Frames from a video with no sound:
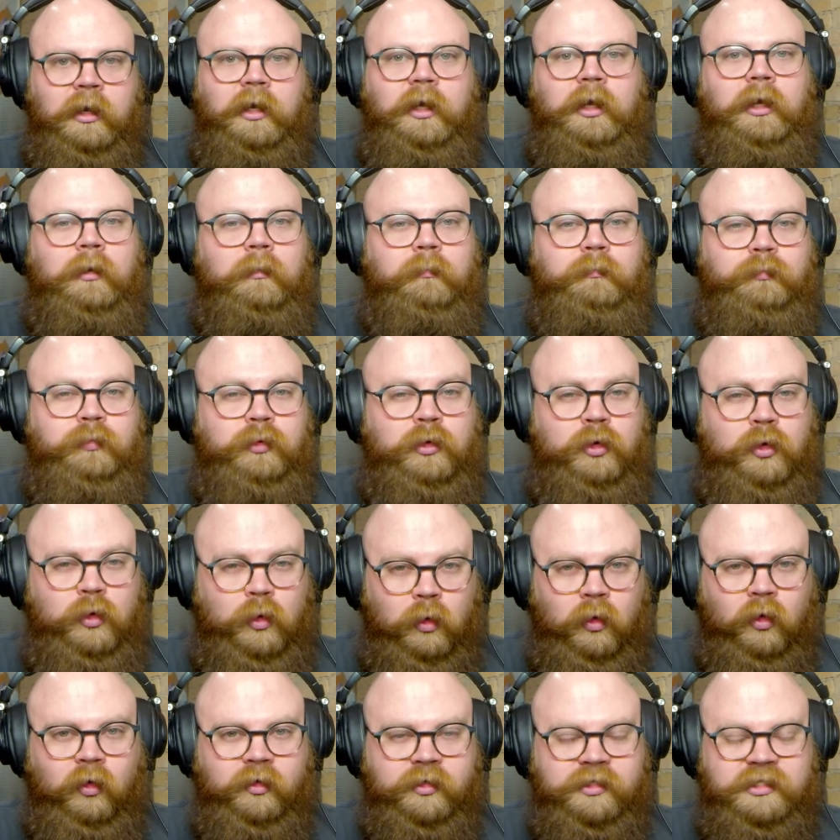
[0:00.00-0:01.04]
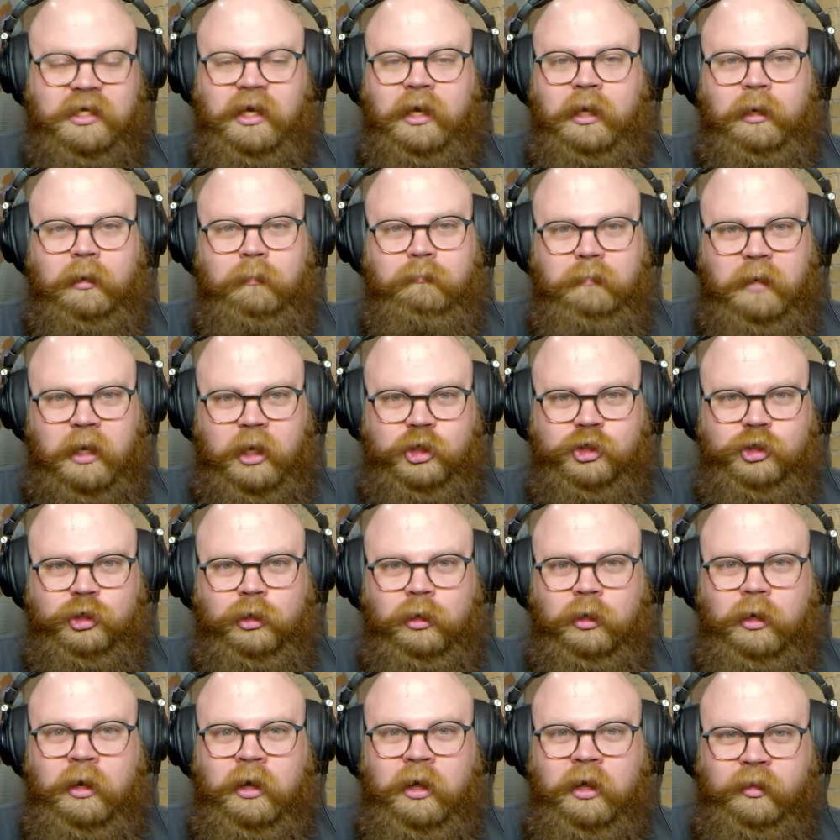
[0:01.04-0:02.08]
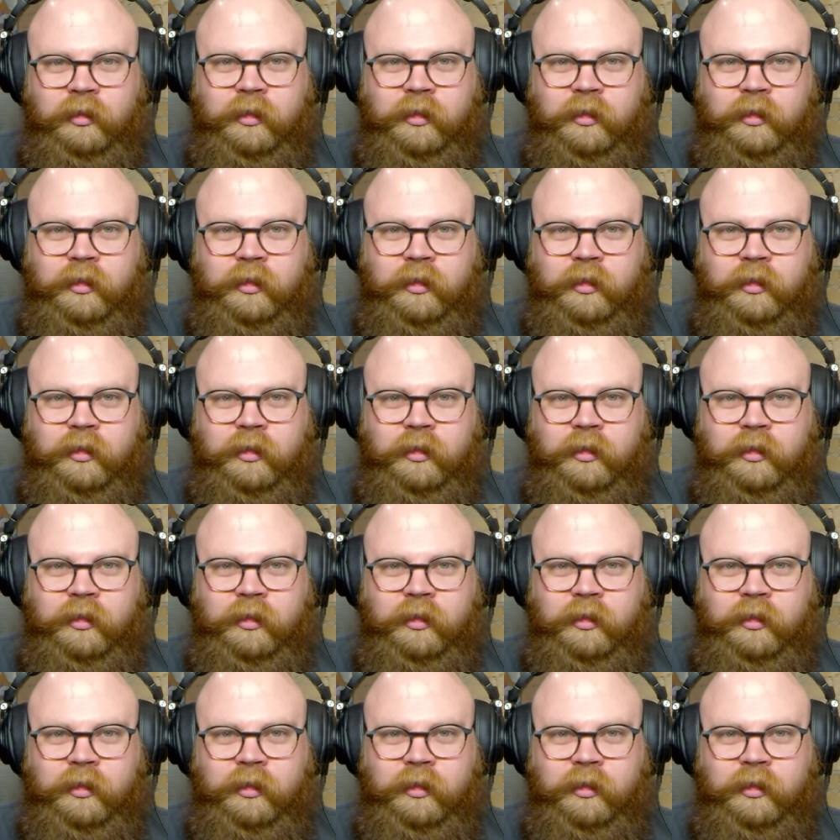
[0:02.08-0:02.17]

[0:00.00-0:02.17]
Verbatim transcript: in pools at a major